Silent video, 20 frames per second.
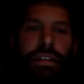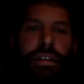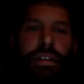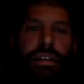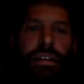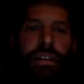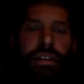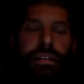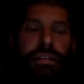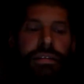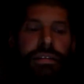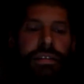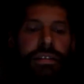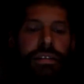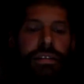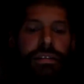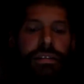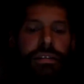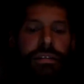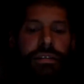
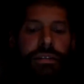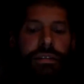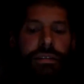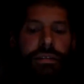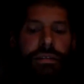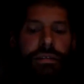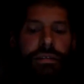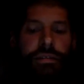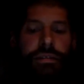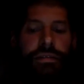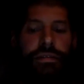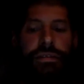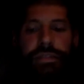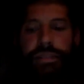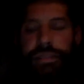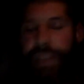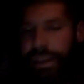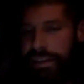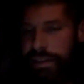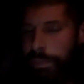to
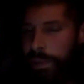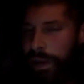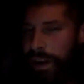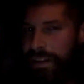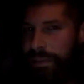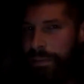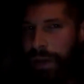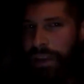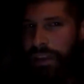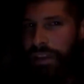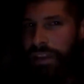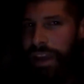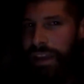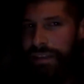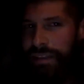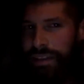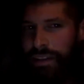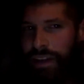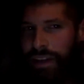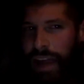express my thanks
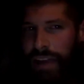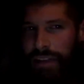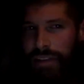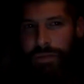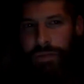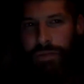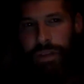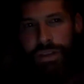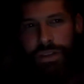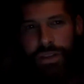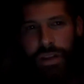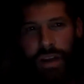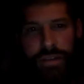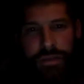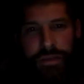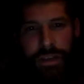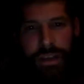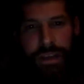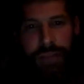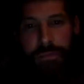and gratitude for the
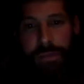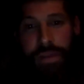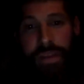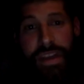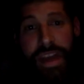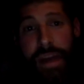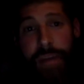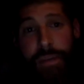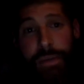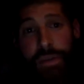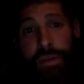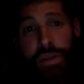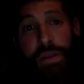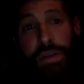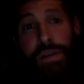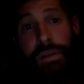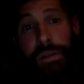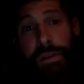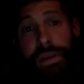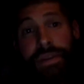trust for giving me the
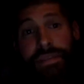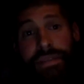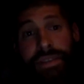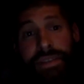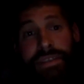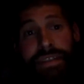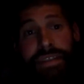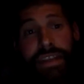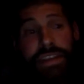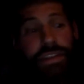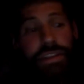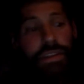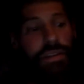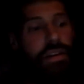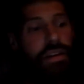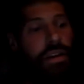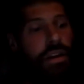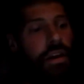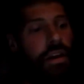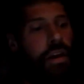opportunity because it
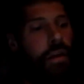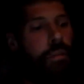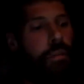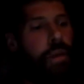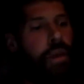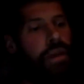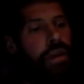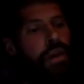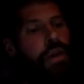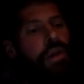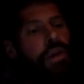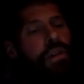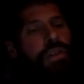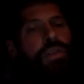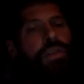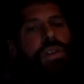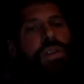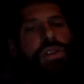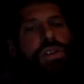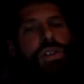essentially by going
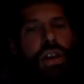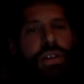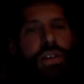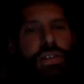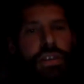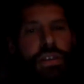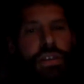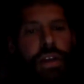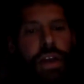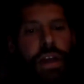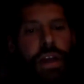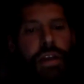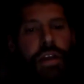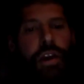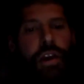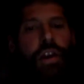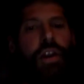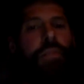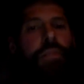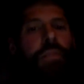through the trust and, and
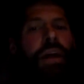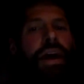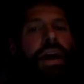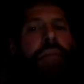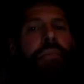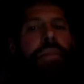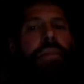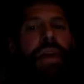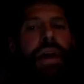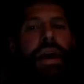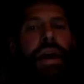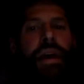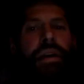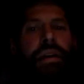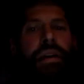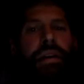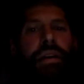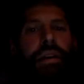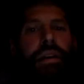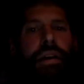earning my
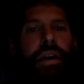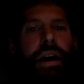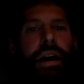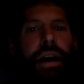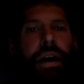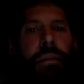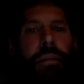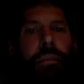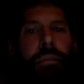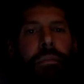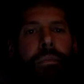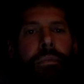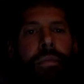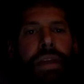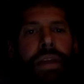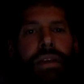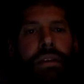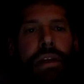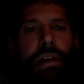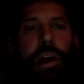MBA, um,
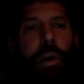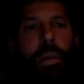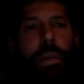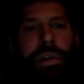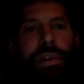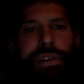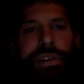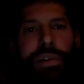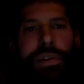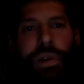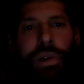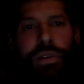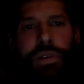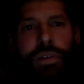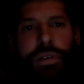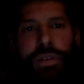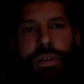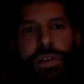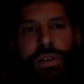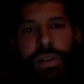it opened a door to a
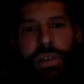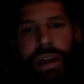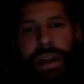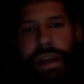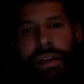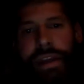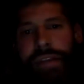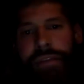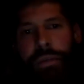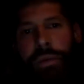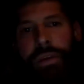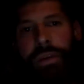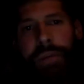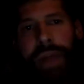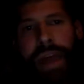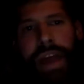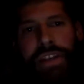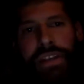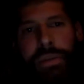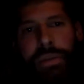future that I never would
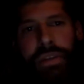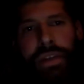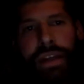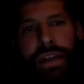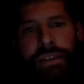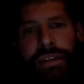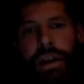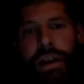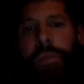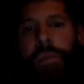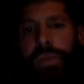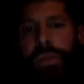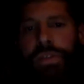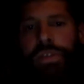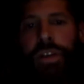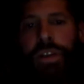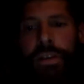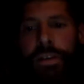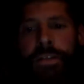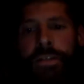imagine without the help of the
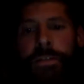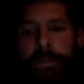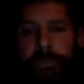trust.